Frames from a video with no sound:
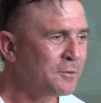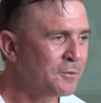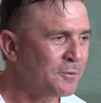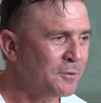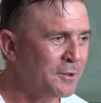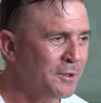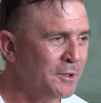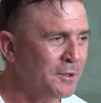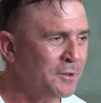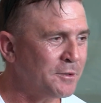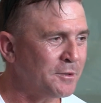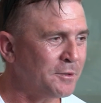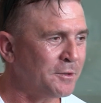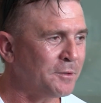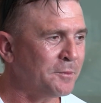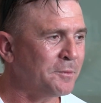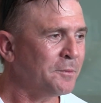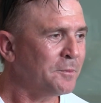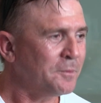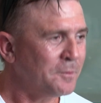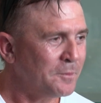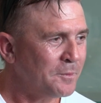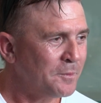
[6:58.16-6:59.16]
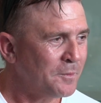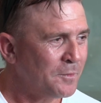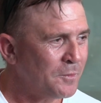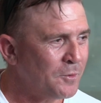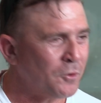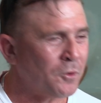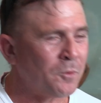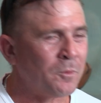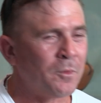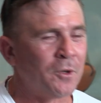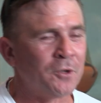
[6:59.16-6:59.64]
Sort of gets you,
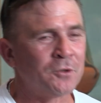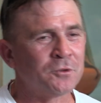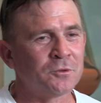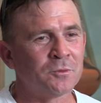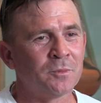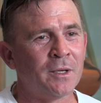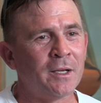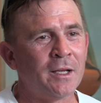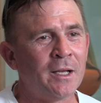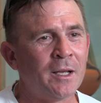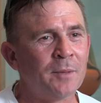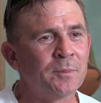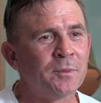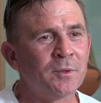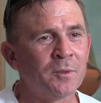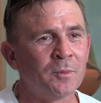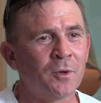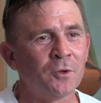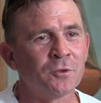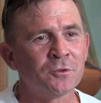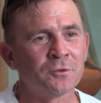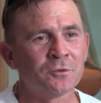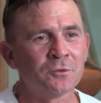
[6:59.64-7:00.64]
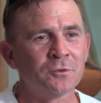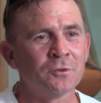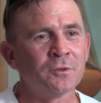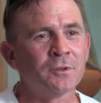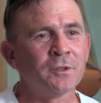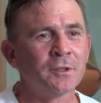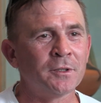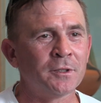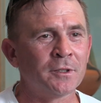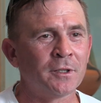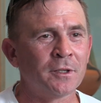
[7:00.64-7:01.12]
not emotional, but happy emotional
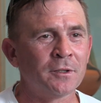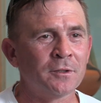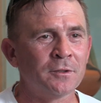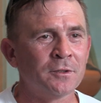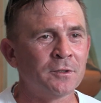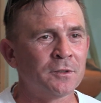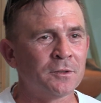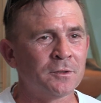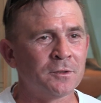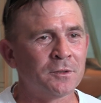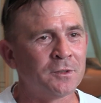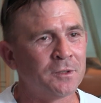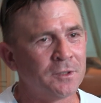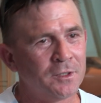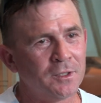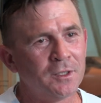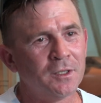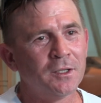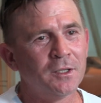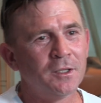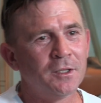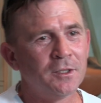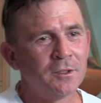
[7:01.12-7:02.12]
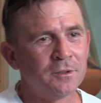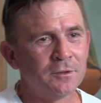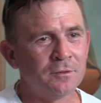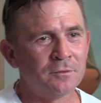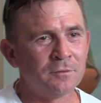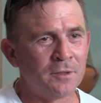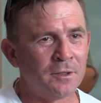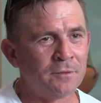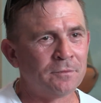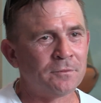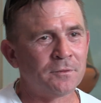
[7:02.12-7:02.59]
that, you know, you can,
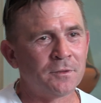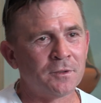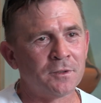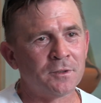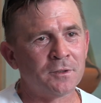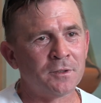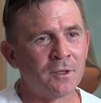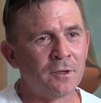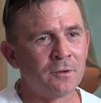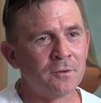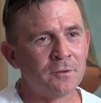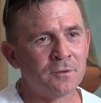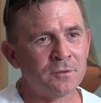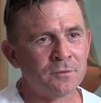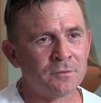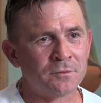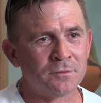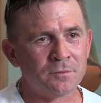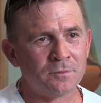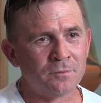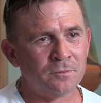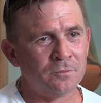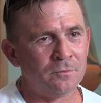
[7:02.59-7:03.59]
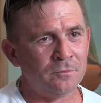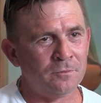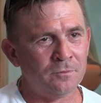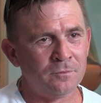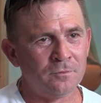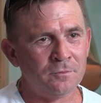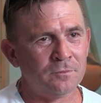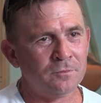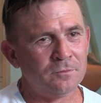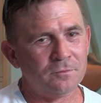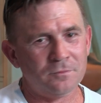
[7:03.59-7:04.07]
you've left and, you know, he's
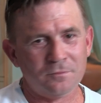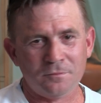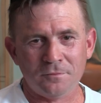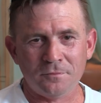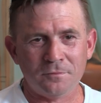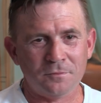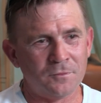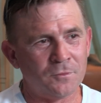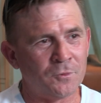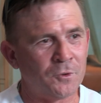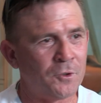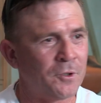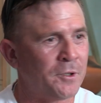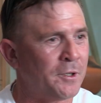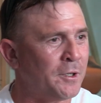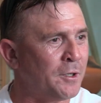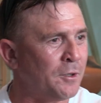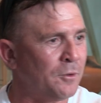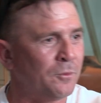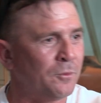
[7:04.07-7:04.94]
learn how